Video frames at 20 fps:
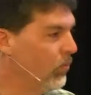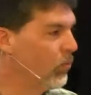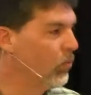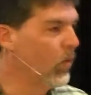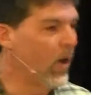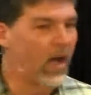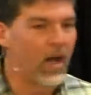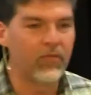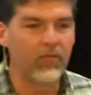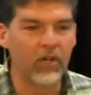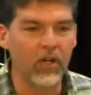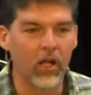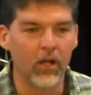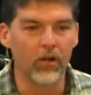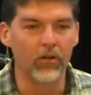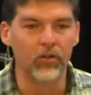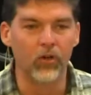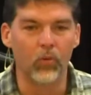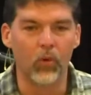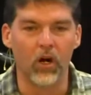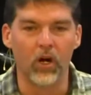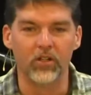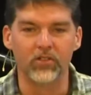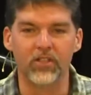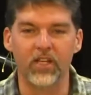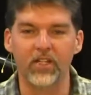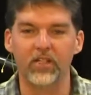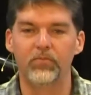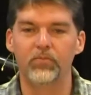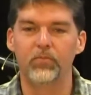right after he uttered the
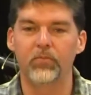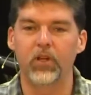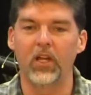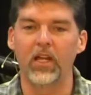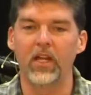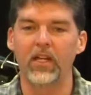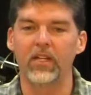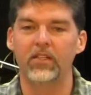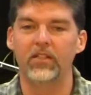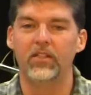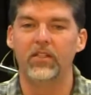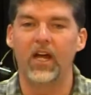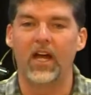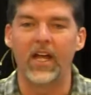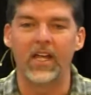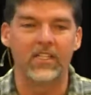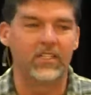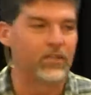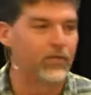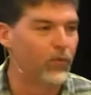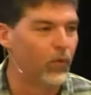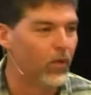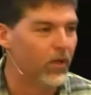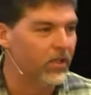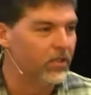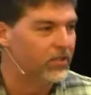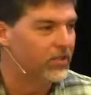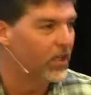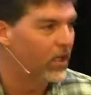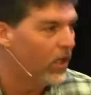words, they played dice for
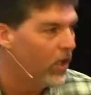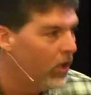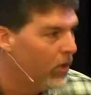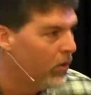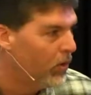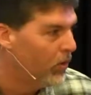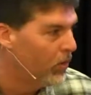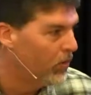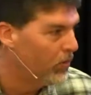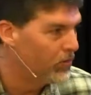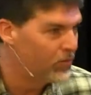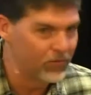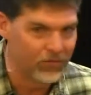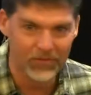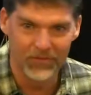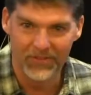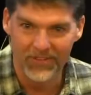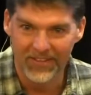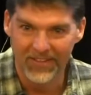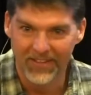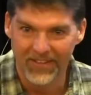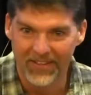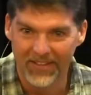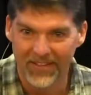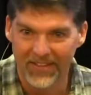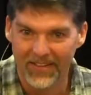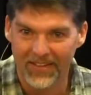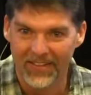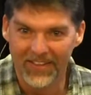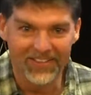his clothes.
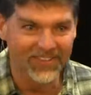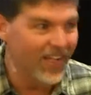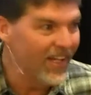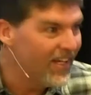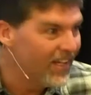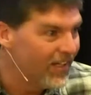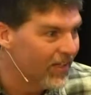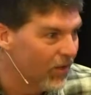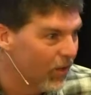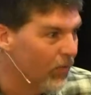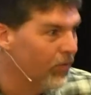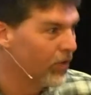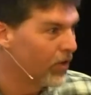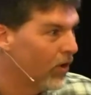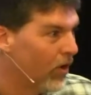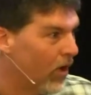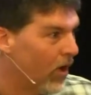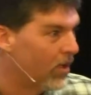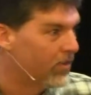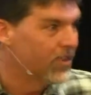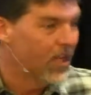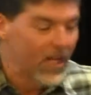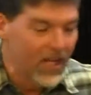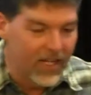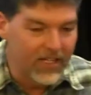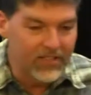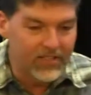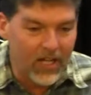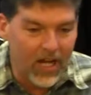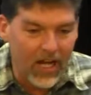He's naked on the cross.
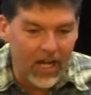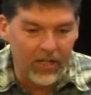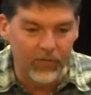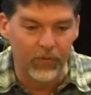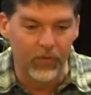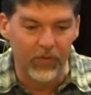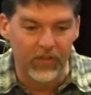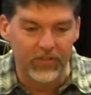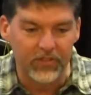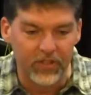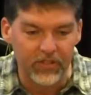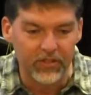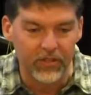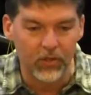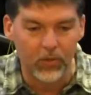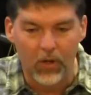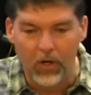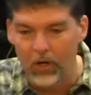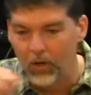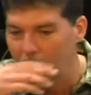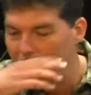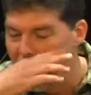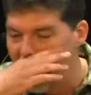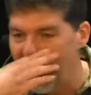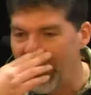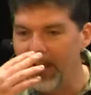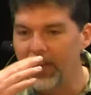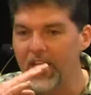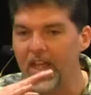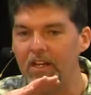He's dying for the sins of the world,
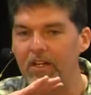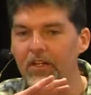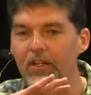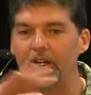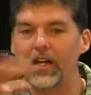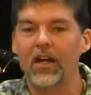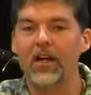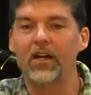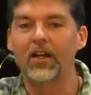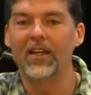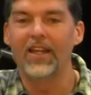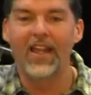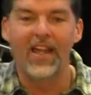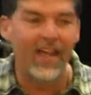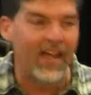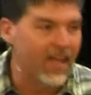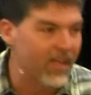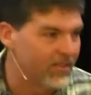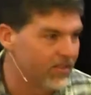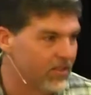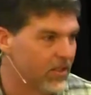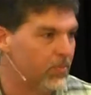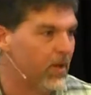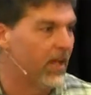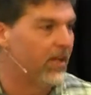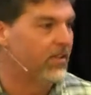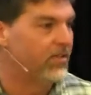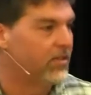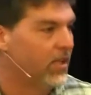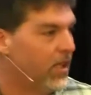and they could care less
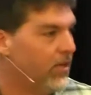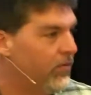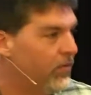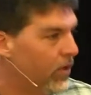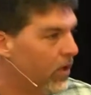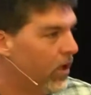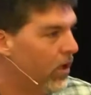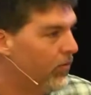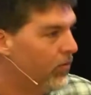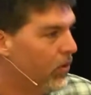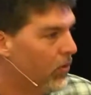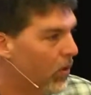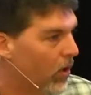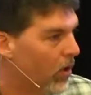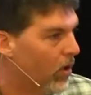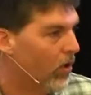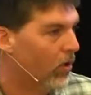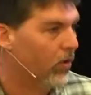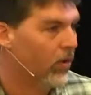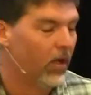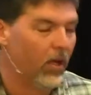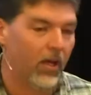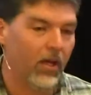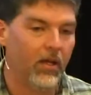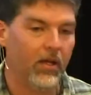about the Savior of the world.